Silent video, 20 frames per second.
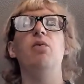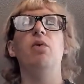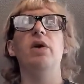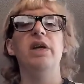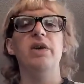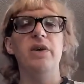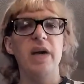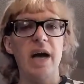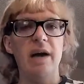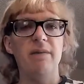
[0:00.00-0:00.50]
in
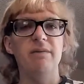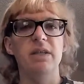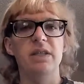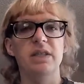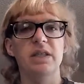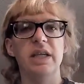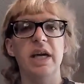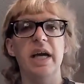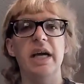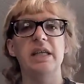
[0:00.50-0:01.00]
what you have to
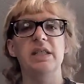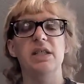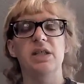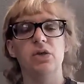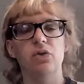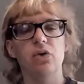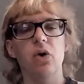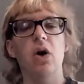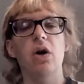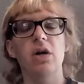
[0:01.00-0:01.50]
say
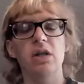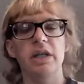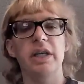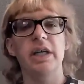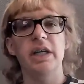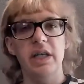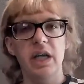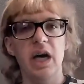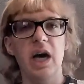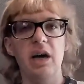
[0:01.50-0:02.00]

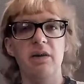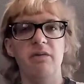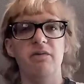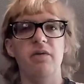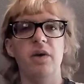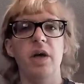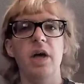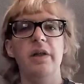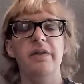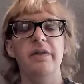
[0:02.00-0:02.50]
strongly
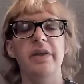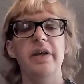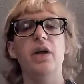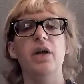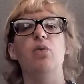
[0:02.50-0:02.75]
enough that